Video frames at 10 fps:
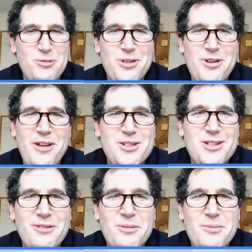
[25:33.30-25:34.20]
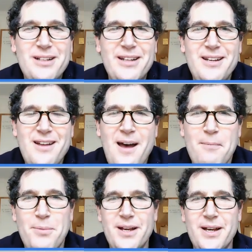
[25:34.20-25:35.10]
all this stuff to be cleaned up.
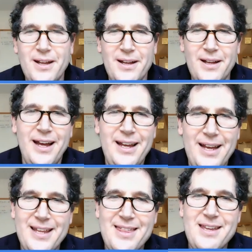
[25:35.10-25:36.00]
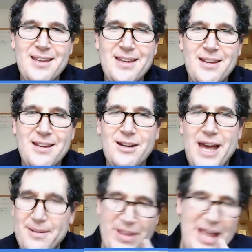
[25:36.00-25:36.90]
But I think, you know, that
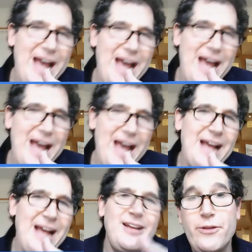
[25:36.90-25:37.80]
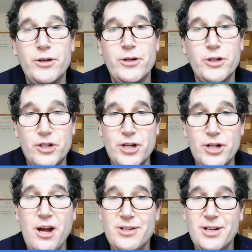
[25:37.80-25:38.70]
could be a whole other show,
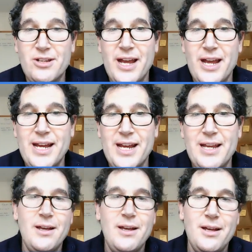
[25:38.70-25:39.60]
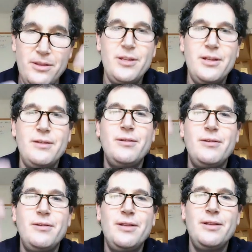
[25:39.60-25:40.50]
is like the
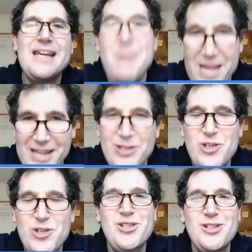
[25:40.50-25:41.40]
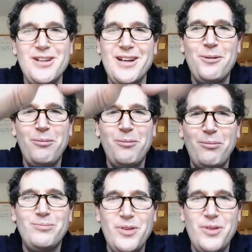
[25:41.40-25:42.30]
image, you know, the
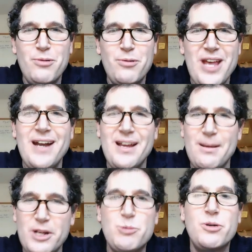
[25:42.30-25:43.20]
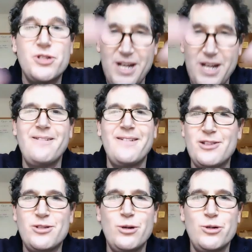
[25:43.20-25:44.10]
presented image, particularly on
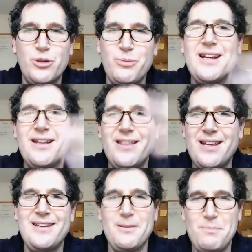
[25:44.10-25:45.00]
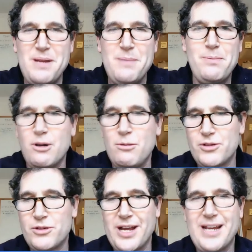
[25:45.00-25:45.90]
social media, that people are almost
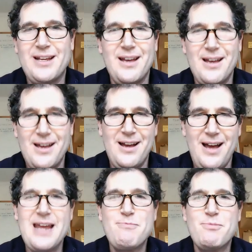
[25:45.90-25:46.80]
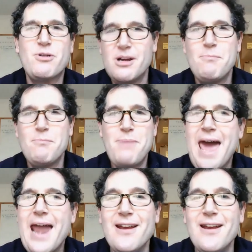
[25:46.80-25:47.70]
like hyper competitive